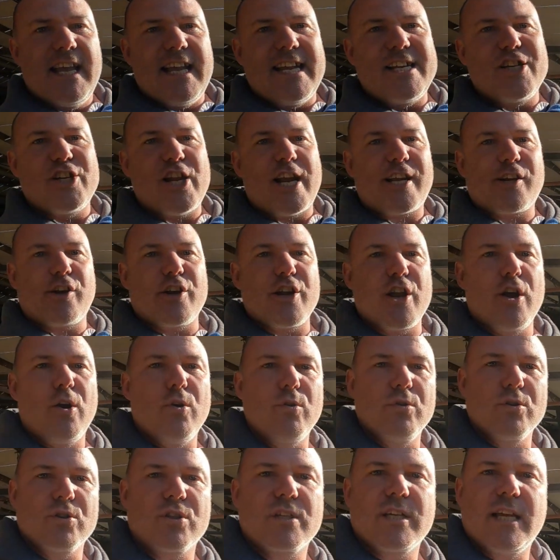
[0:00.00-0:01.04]
inject our
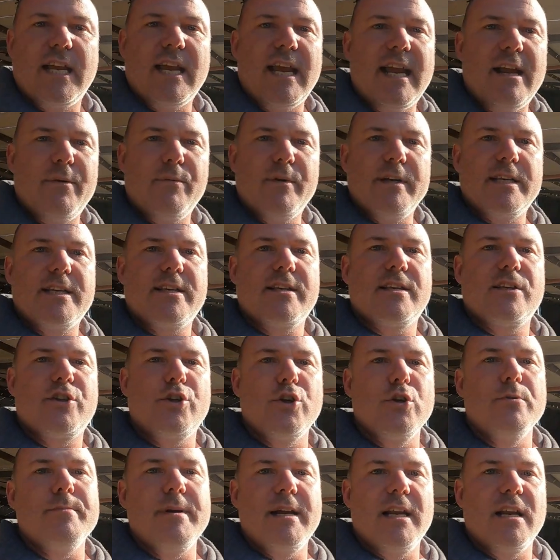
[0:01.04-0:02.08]
ewes with 2
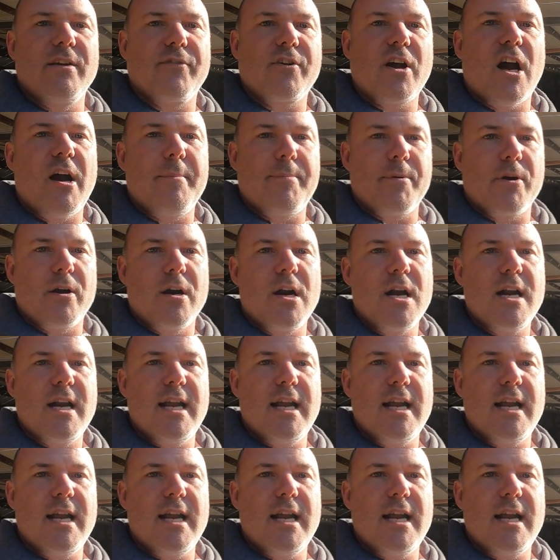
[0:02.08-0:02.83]
mil of copper